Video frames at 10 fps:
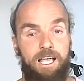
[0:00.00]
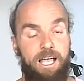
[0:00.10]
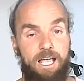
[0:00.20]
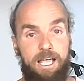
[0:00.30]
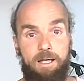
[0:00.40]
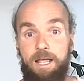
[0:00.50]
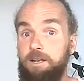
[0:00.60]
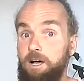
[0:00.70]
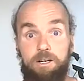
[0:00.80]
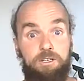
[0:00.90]
And
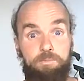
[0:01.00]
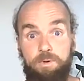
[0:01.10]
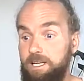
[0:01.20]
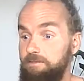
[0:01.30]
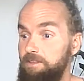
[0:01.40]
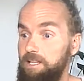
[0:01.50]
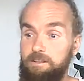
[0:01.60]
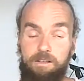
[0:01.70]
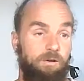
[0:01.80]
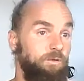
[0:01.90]
others believe that
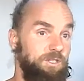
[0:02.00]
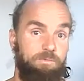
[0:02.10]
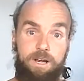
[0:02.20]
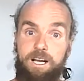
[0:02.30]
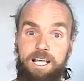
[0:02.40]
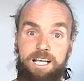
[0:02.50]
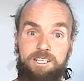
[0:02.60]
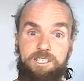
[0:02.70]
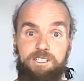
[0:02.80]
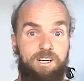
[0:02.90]
all these
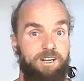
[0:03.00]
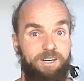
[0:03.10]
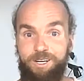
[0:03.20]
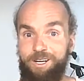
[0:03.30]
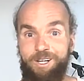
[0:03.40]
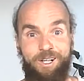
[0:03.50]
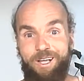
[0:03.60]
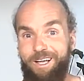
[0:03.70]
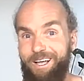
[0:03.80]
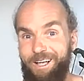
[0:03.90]
regulations are
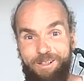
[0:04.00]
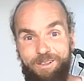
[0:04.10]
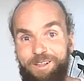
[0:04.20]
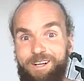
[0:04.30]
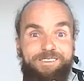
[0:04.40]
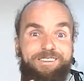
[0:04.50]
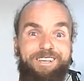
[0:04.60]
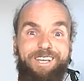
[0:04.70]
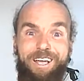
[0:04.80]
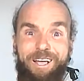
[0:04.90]
not
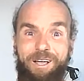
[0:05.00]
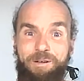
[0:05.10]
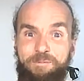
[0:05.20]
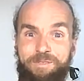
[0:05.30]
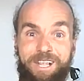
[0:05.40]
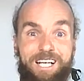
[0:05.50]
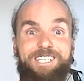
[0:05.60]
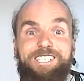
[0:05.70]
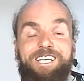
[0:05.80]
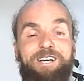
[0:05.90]

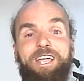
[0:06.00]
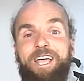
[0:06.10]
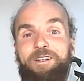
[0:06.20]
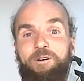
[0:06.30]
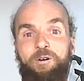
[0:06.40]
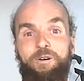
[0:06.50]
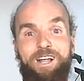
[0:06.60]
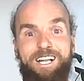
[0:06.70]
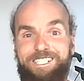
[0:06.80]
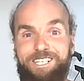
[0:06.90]
necessary at all, and
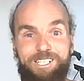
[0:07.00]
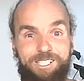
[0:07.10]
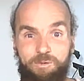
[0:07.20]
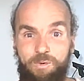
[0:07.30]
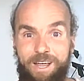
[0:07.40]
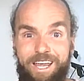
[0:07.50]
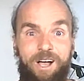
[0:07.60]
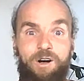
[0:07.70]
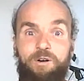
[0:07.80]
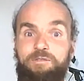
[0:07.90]
it's just a way
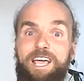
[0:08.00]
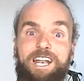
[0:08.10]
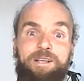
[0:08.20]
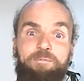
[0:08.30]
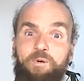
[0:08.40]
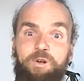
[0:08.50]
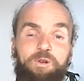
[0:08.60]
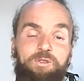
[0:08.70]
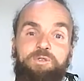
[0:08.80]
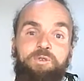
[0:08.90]
of getting more
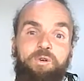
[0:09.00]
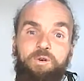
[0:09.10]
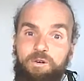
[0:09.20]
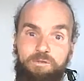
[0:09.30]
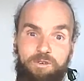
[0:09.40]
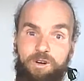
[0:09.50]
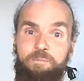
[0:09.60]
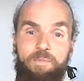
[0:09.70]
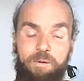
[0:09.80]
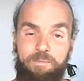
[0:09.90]
control over
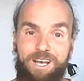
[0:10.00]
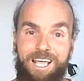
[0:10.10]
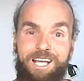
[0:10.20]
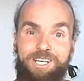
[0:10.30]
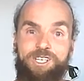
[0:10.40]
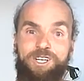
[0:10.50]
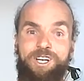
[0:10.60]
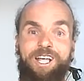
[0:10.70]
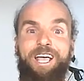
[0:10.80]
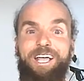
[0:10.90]
population.
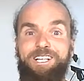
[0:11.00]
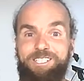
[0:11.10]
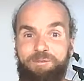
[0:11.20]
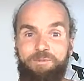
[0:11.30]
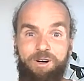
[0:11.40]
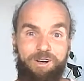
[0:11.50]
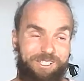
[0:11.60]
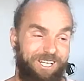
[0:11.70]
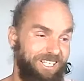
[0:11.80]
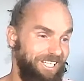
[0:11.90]
And some others,
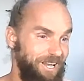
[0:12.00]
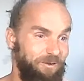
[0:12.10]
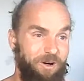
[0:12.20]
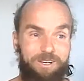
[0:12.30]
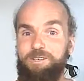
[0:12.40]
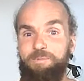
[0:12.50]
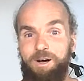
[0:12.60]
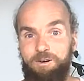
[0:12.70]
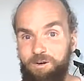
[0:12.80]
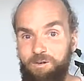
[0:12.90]
they say, well, it's
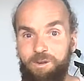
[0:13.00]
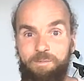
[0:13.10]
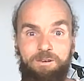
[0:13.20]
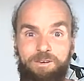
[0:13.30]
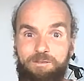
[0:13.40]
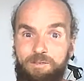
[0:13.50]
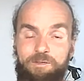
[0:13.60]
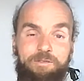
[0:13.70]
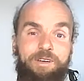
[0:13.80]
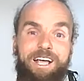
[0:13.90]
all about the
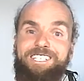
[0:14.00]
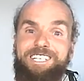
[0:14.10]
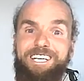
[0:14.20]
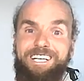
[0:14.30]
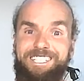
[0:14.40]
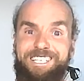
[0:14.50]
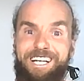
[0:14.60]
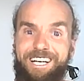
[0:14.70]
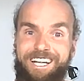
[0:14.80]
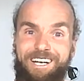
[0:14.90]
vaccines
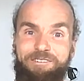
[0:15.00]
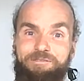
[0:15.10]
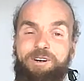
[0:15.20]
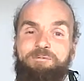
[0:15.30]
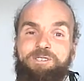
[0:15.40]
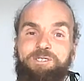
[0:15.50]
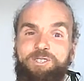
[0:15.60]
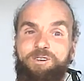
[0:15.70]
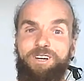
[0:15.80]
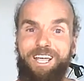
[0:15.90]
and the
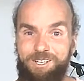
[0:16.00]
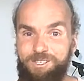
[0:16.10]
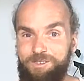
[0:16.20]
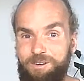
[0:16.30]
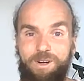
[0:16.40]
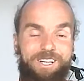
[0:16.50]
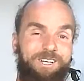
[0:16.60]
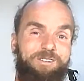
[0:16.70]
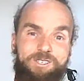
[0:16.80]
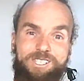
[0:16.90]
pharmaceutical industry wanting
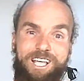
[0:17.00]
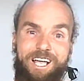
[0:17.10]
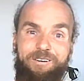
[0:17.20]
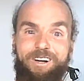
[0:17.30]
to sell, and